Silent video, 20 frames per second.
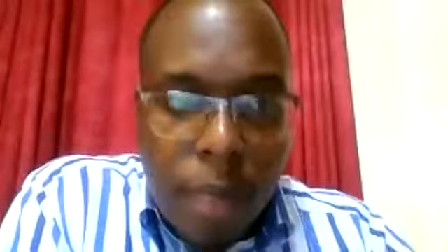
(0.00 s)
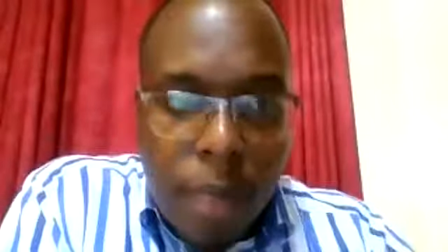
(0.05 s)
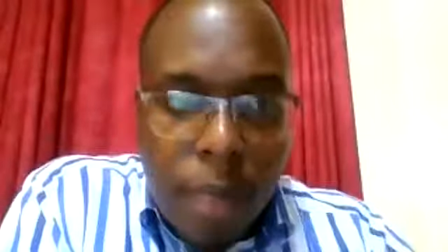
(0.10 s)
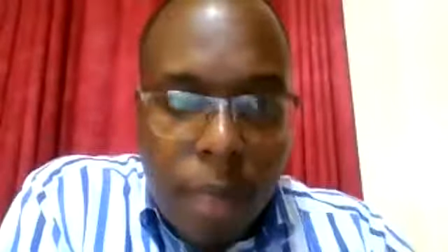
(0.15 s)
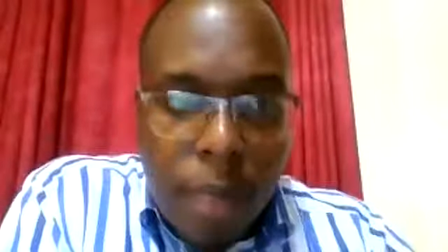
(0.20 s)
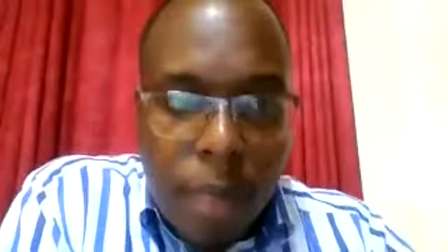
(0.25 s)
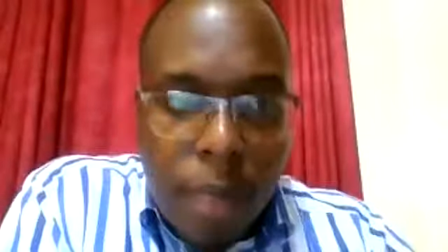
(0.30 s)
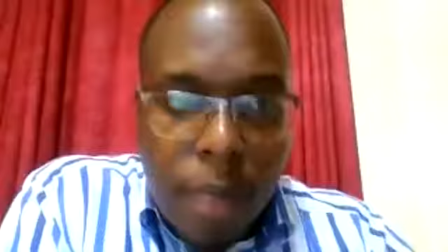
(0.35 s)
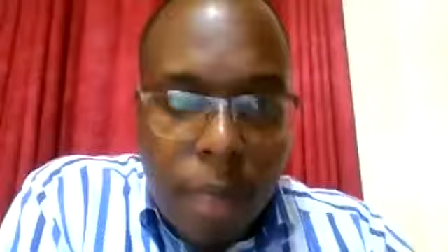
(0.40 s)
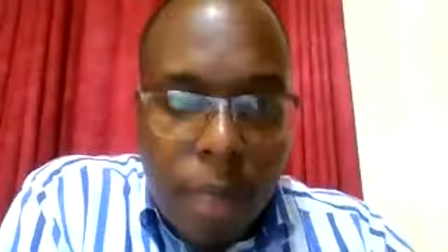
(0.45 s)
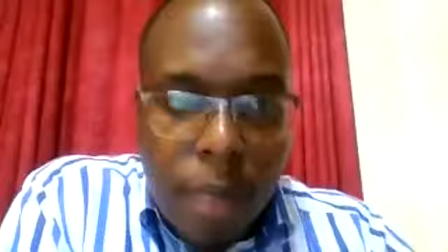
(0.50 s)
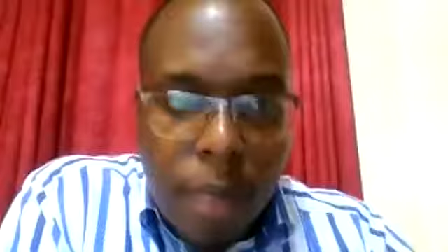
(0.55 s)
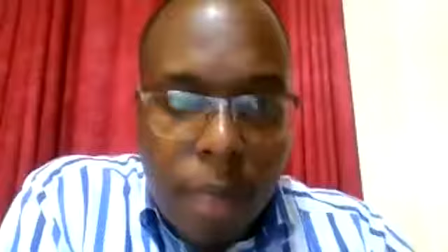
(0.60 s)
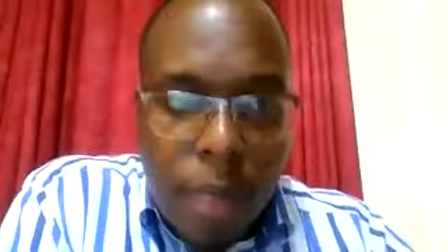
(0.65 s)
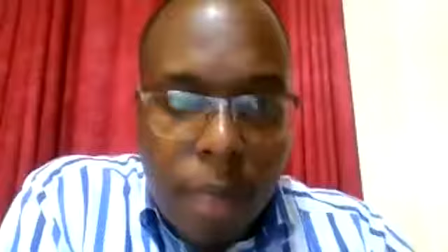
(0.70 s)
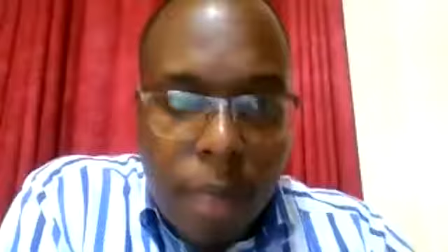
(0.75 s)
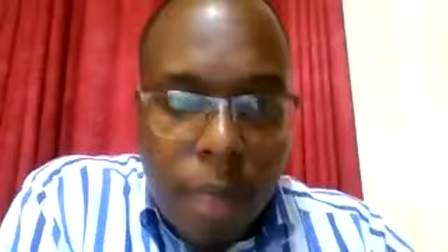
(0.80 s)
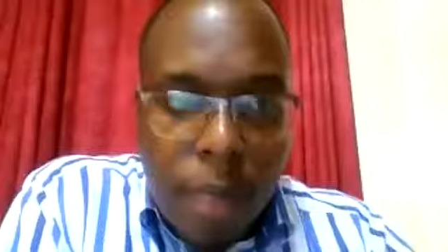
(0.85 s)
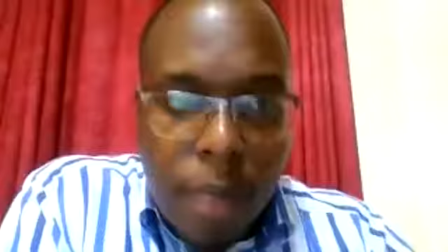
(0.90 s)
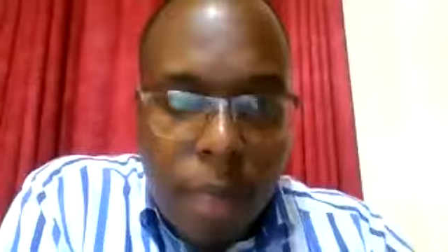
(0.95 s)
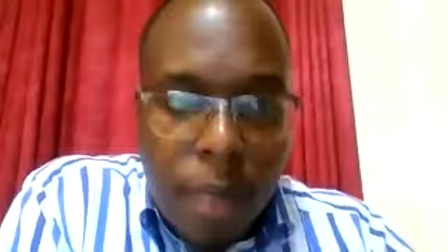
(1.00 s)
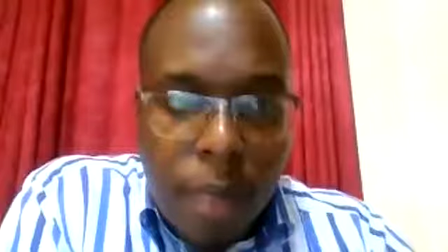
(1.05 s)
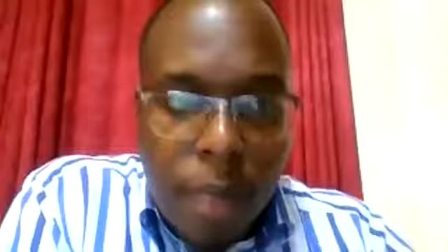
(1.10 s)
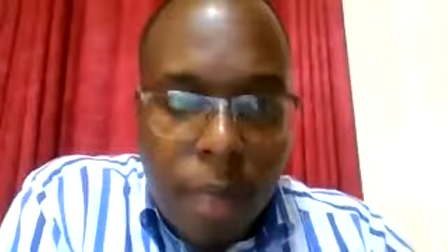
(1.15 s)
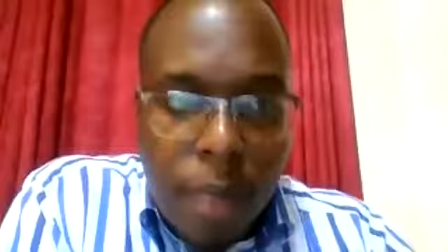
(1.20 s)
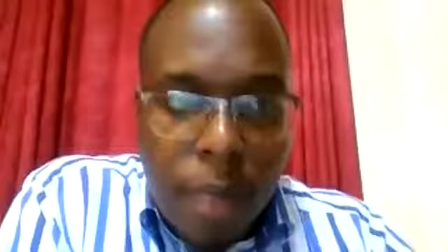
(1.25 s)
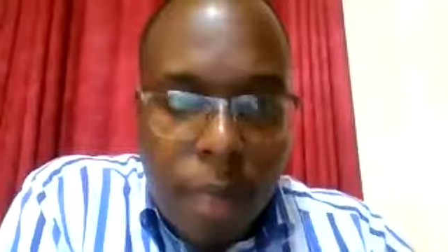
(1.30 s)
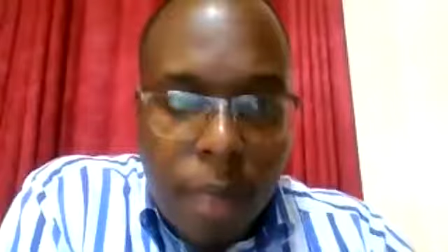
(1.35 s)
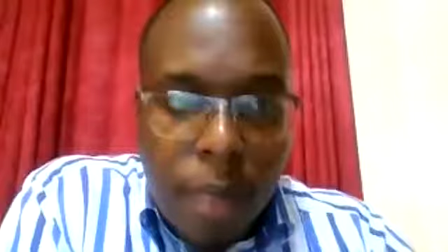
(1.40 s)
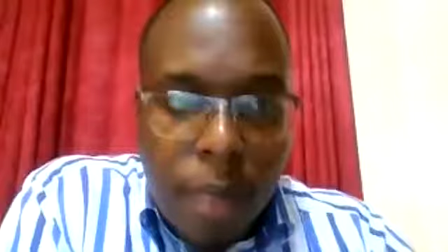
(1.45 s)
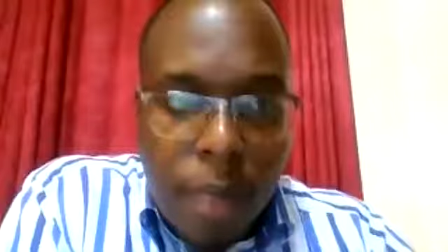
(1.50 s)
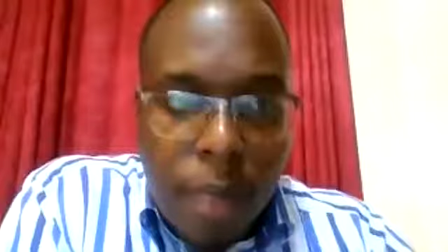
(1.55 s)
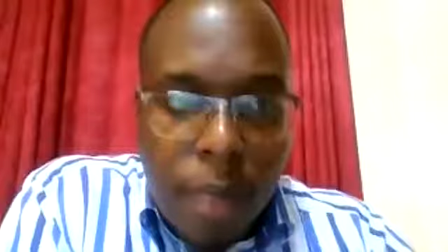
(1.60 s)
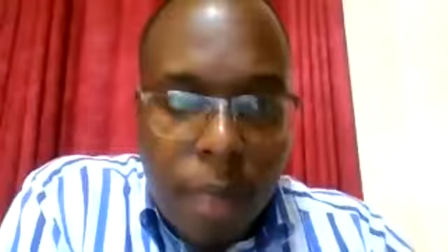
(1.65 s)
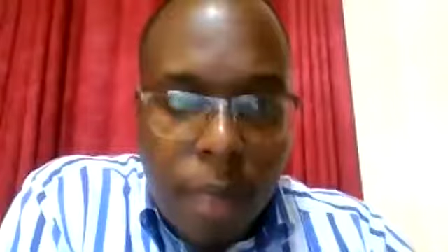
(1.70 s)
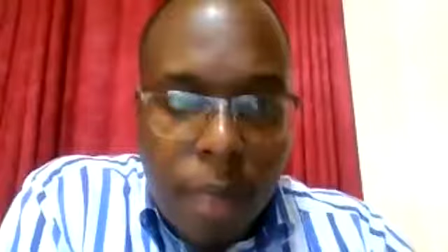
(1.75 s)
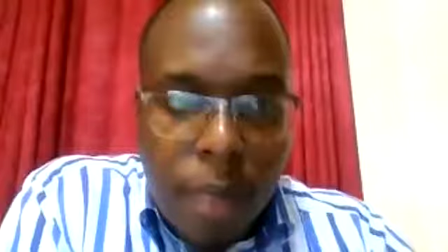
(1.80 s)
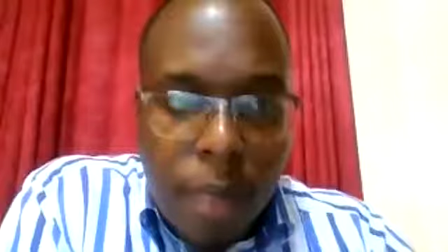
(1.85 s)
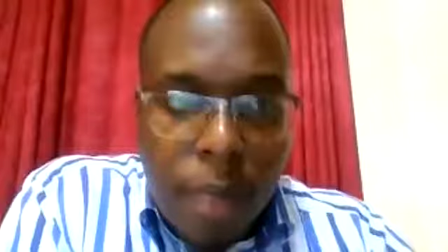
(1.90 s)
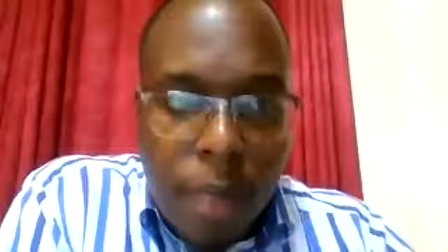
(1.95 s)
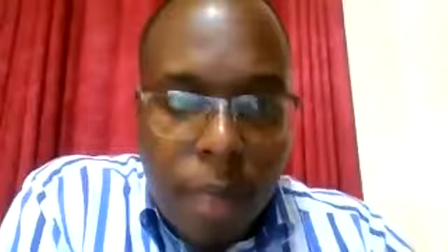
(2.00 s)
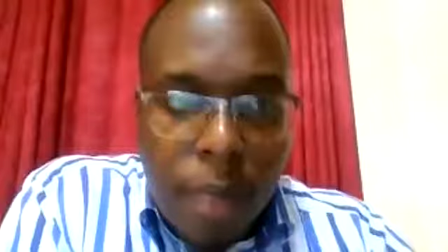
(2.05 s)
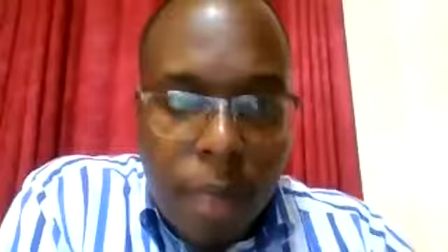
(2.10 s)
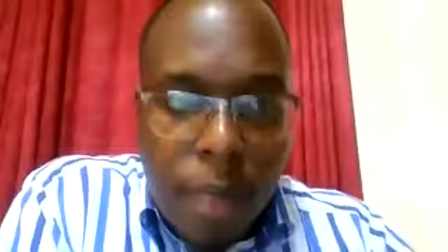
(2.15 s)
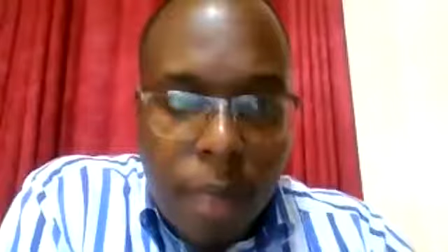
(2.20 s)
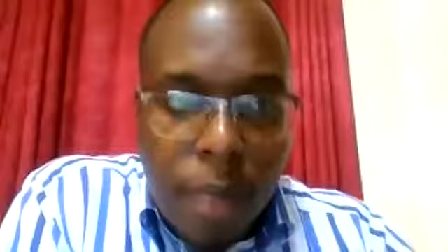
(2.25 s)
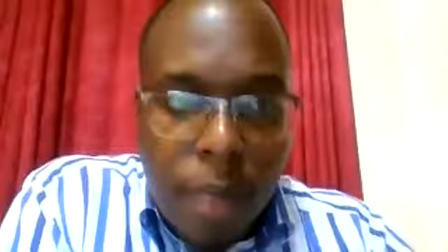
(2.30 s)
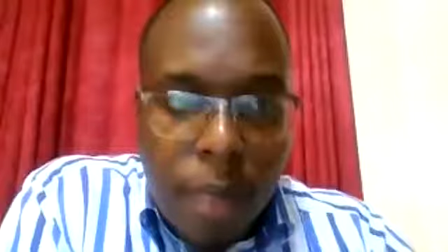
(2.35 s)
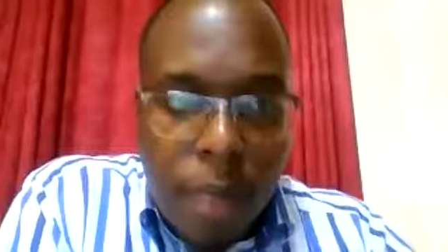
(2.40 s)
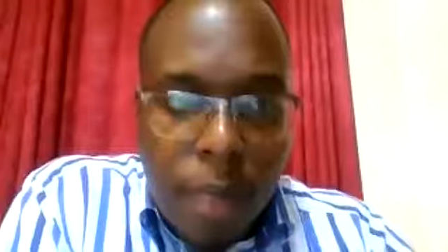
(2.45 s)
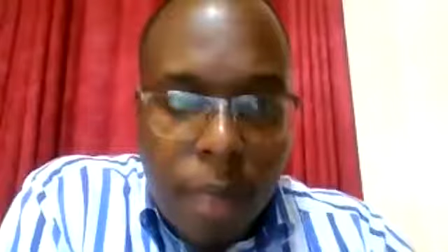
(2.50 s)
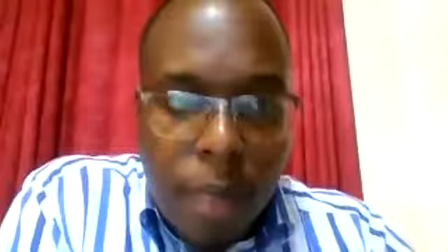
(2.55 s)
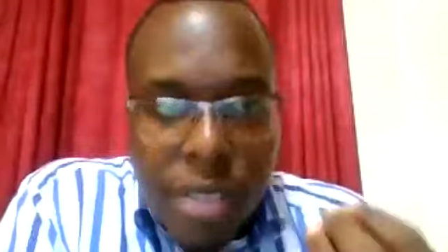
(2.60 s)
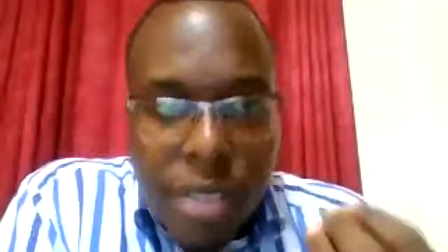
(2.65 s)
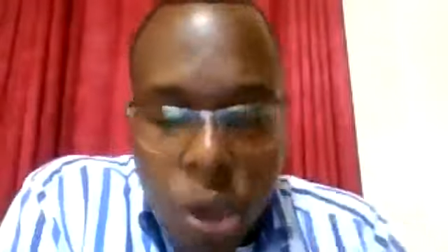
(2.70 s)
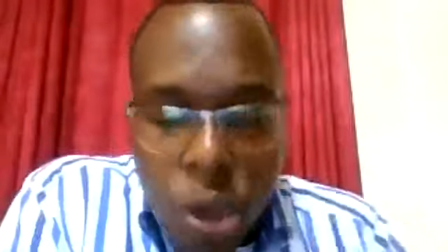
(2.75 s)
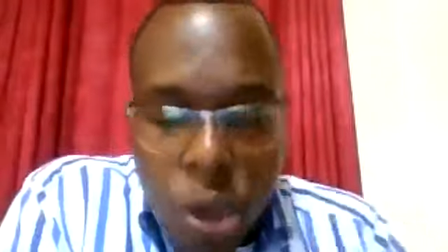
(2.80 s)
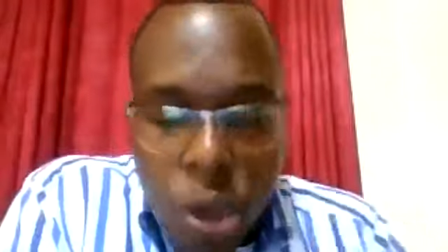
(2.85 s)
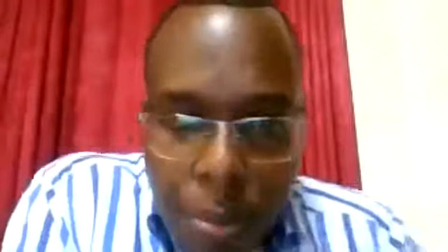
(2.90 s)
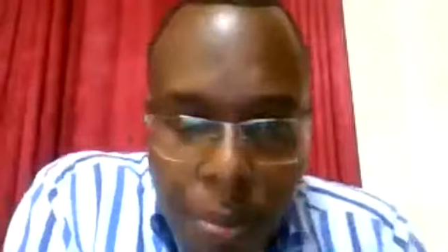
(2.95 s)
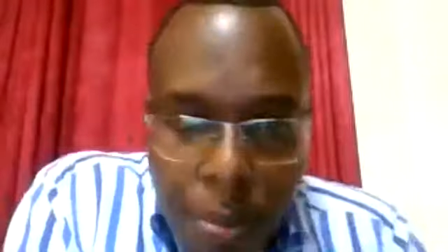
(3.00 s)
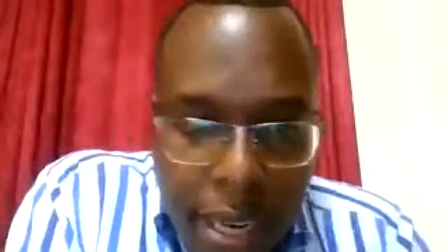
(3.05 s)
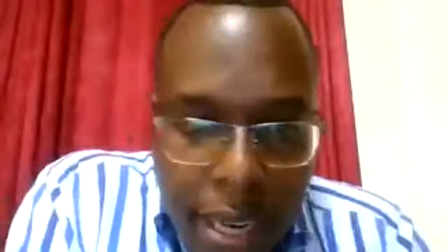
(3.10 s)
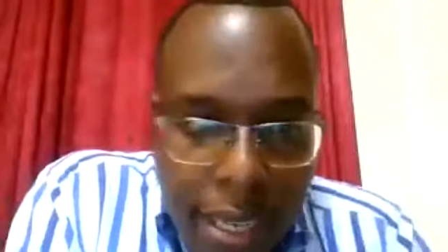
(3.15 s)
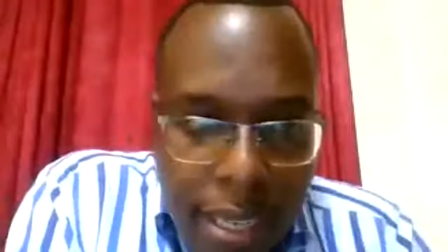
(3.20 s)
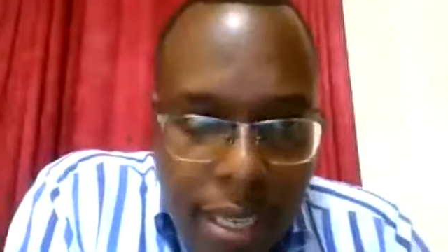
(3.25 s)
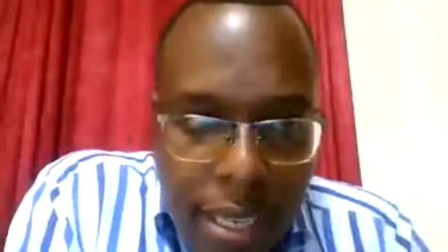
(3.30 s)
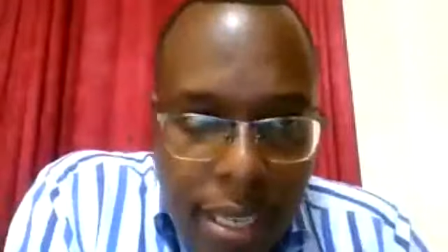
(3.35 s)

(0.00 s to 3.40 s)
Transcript: Yes. The third one is uh, Prowse Equipment